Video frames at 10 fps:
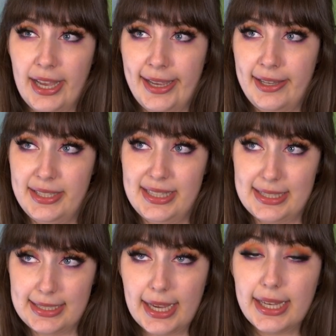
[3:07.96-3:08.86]
I
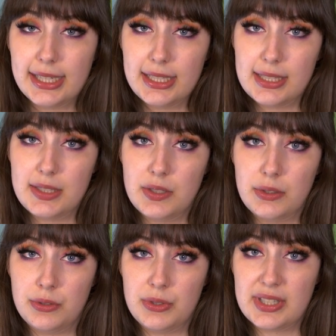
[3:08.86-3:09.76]
decided
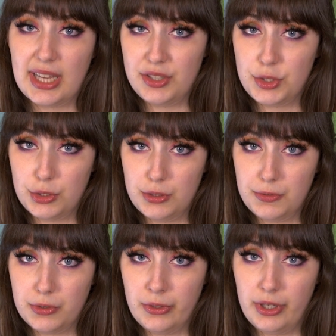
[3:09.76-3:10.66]
to sketch
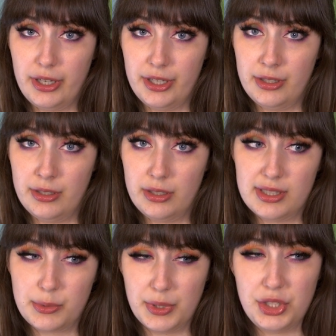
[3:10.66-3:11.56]
over a
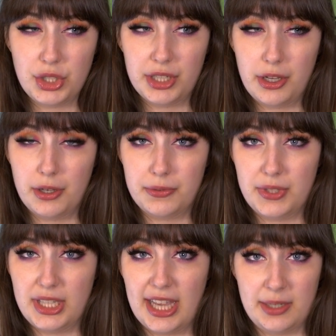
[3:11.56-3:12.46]
screenshot of
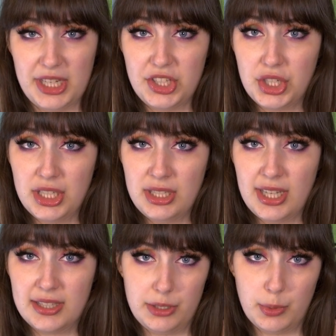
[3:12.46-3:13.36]
the animation
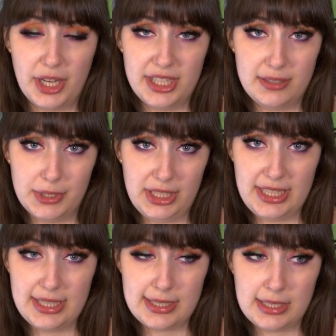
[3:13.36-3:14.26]
that Riot
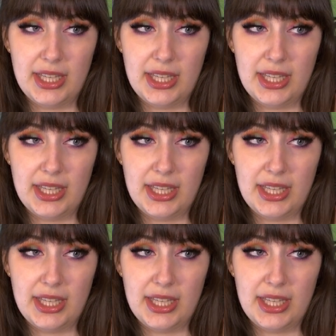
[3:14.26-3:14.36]
released.